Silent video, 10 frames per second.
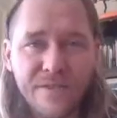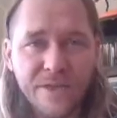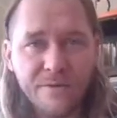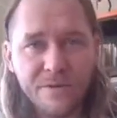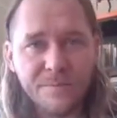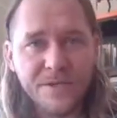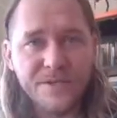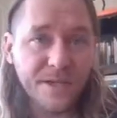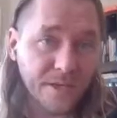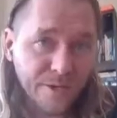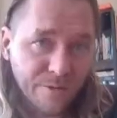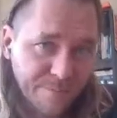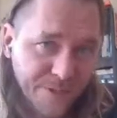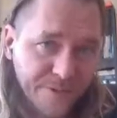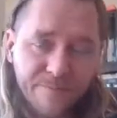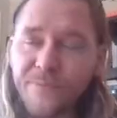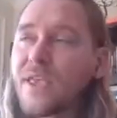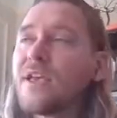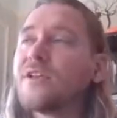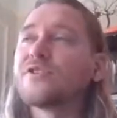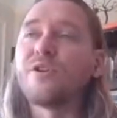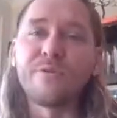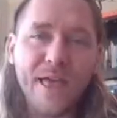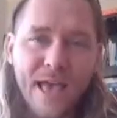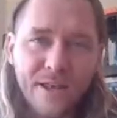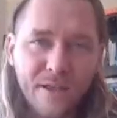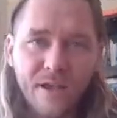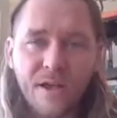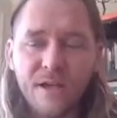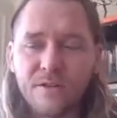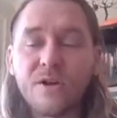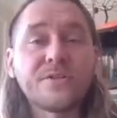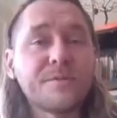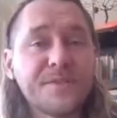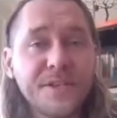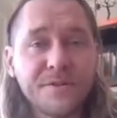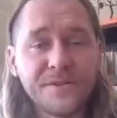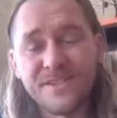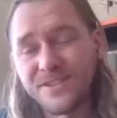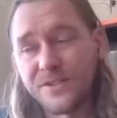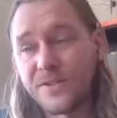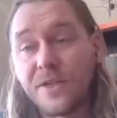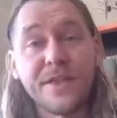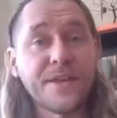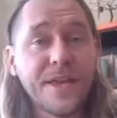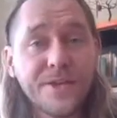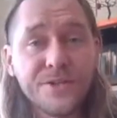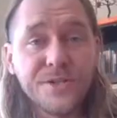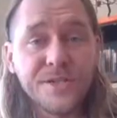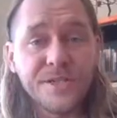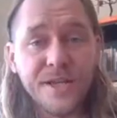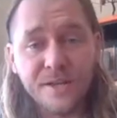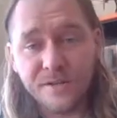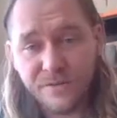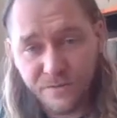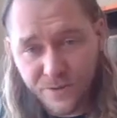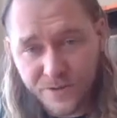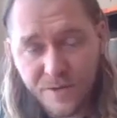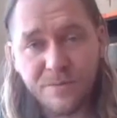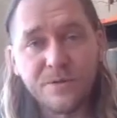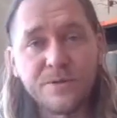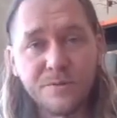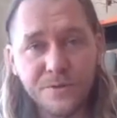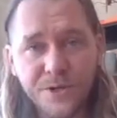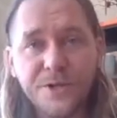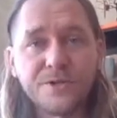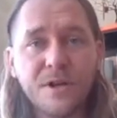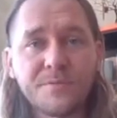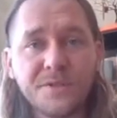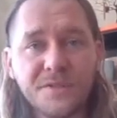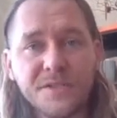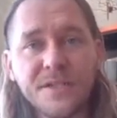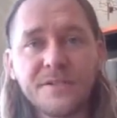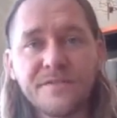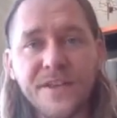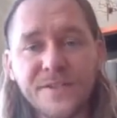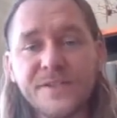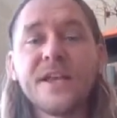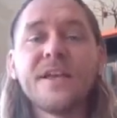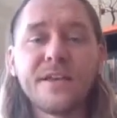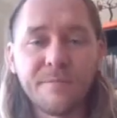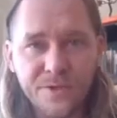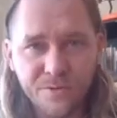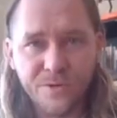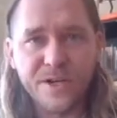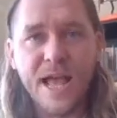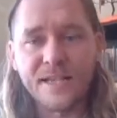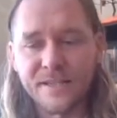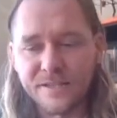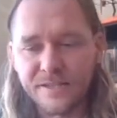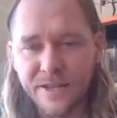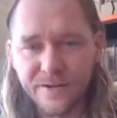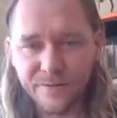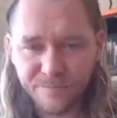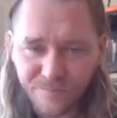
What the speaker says: of that USB stick encrypted, so that long-term secrets such as authentication details, for example, to a SecureDrop journalist interface, can be stored and accessed later.